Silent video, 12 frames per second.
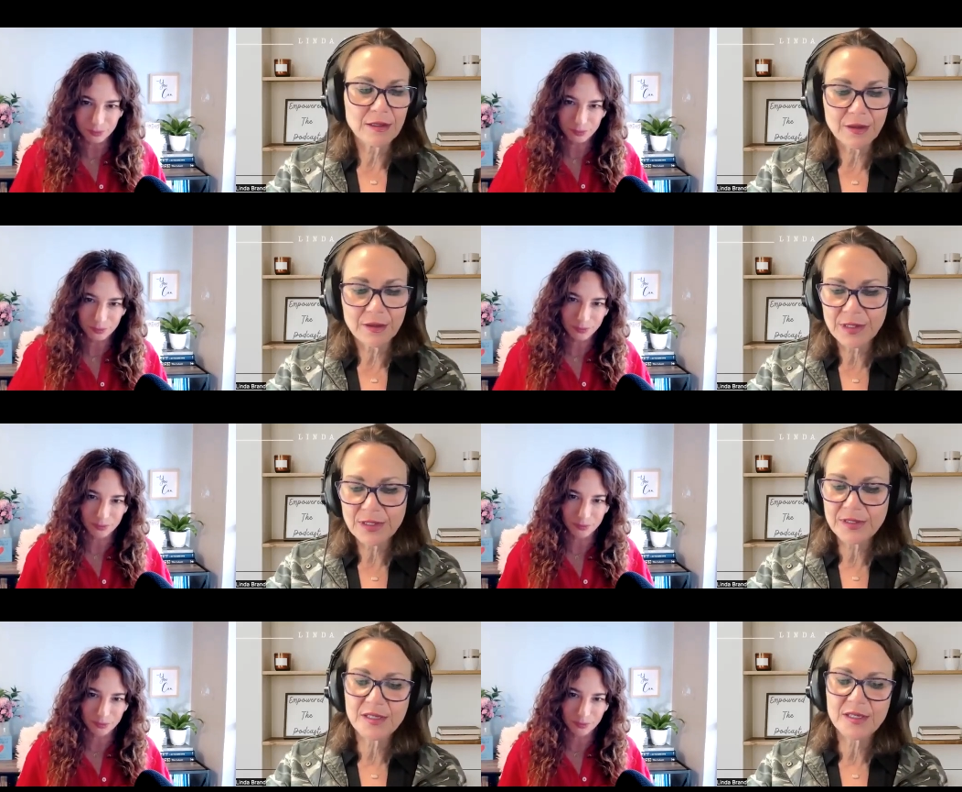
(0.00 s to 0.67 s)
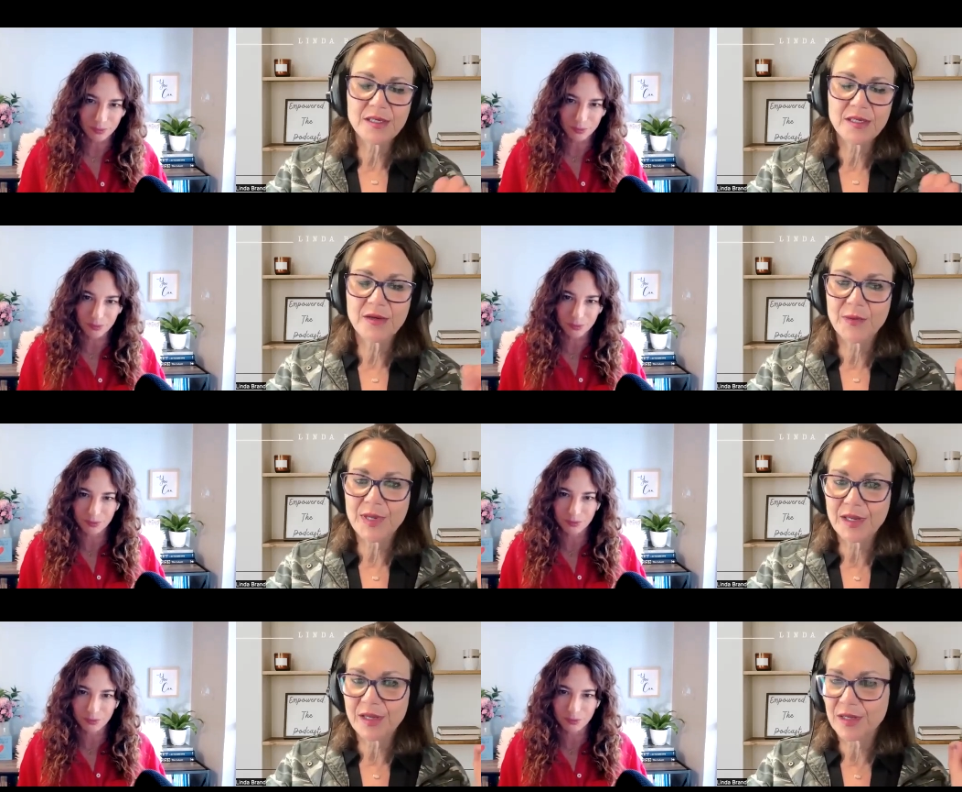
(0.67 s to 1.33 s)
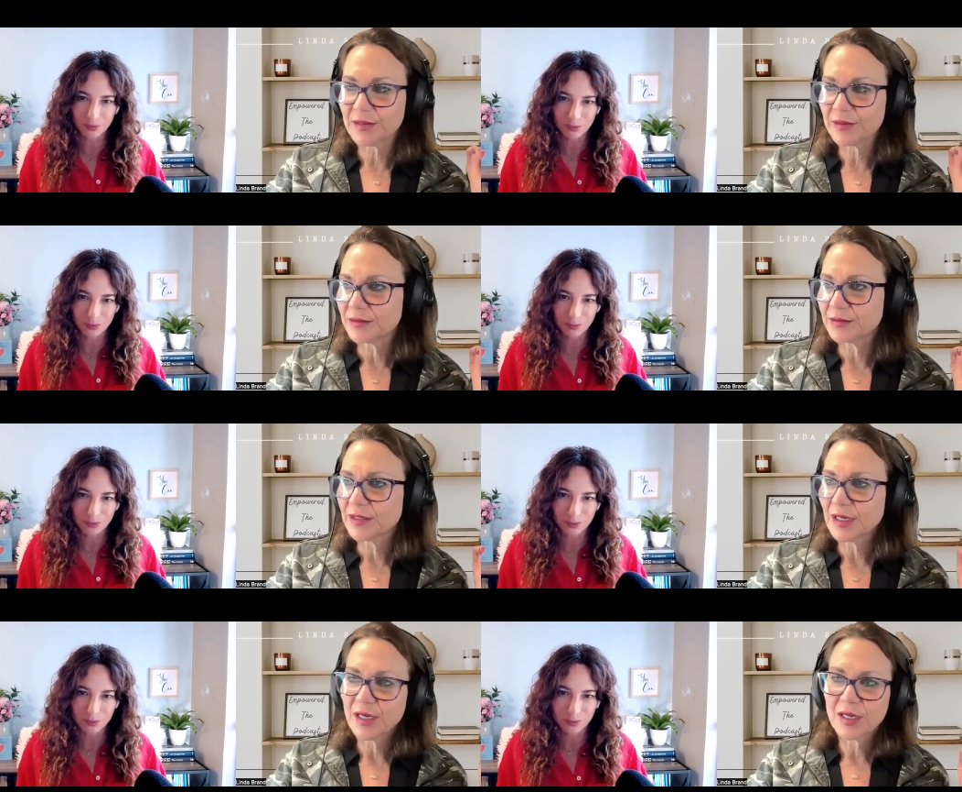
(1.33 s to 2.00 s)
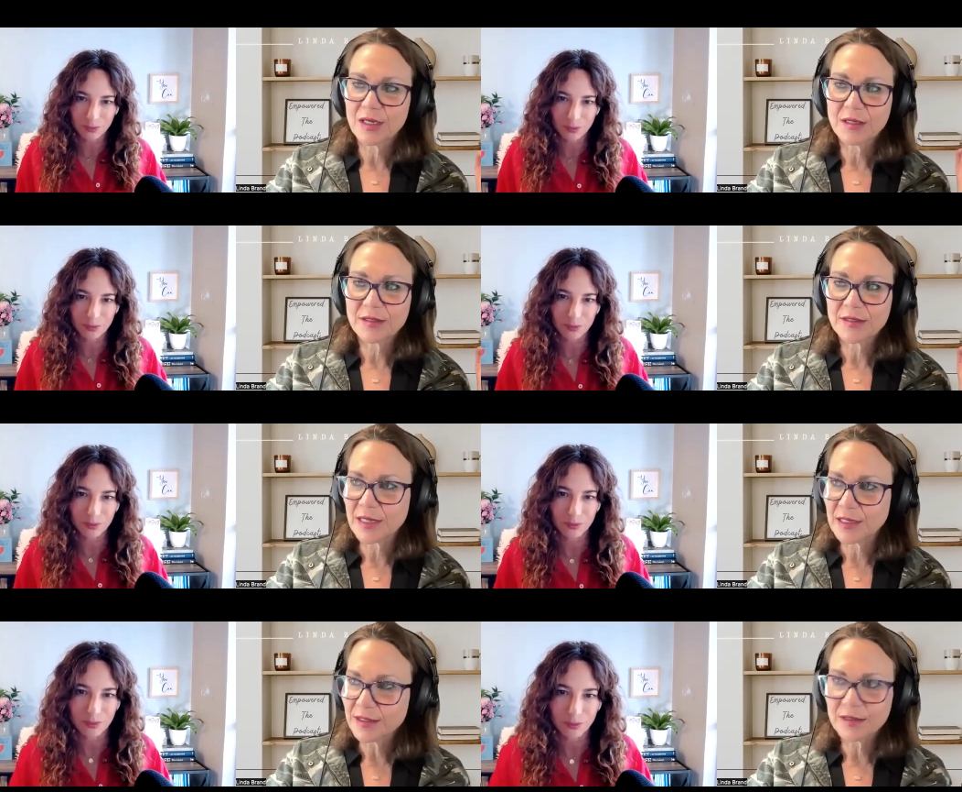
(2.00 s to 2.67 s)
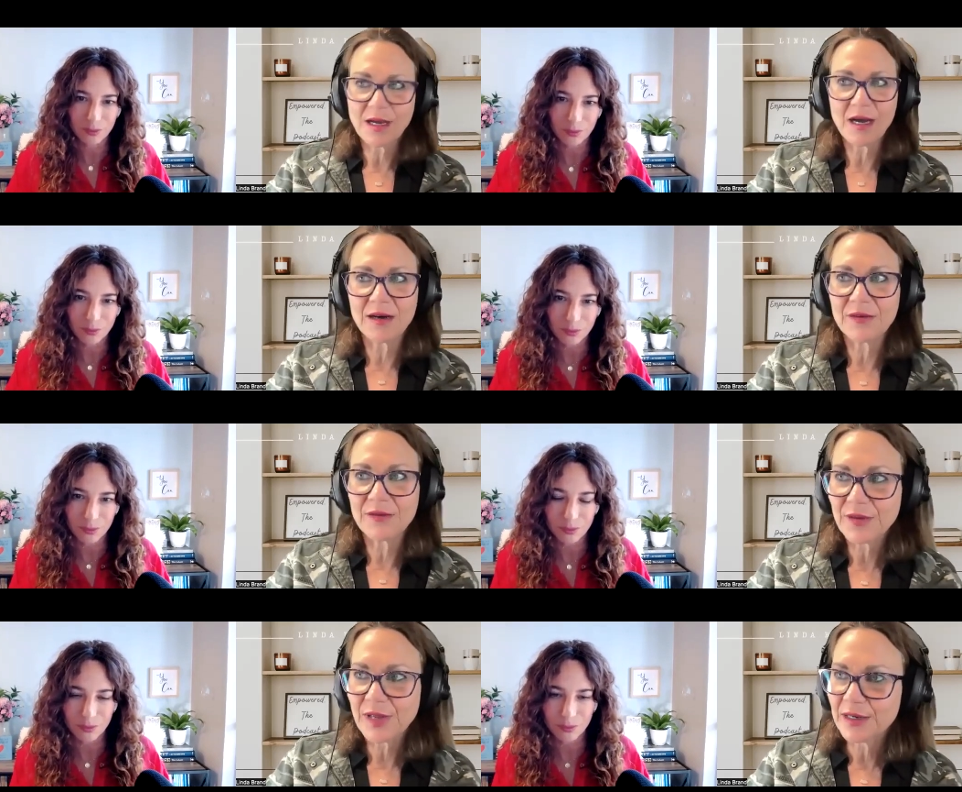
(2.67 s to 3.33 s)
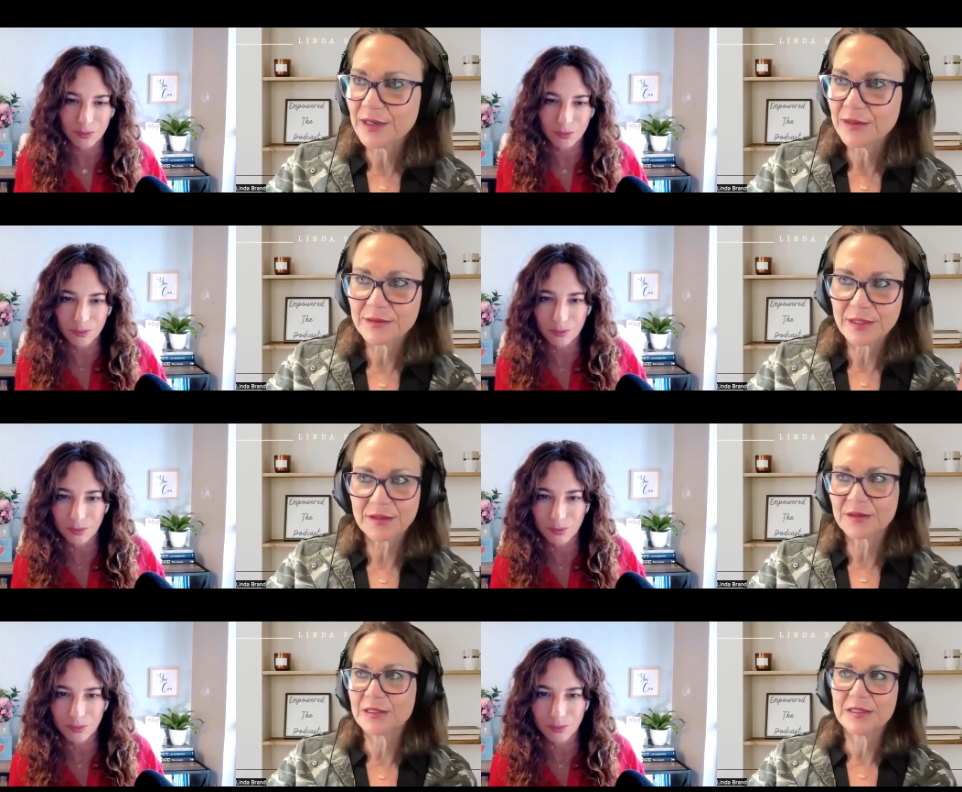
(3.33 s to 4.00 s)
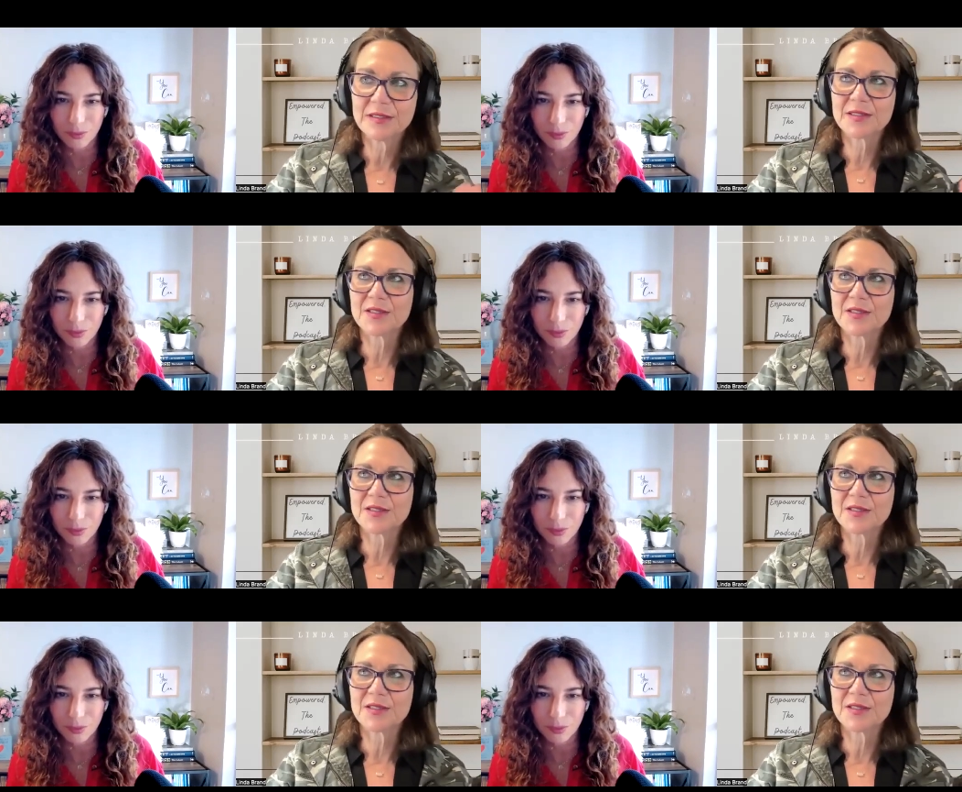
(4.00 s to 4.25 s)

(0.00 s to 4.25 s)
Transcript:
Speaker 1: notice it and we can send it love and it literally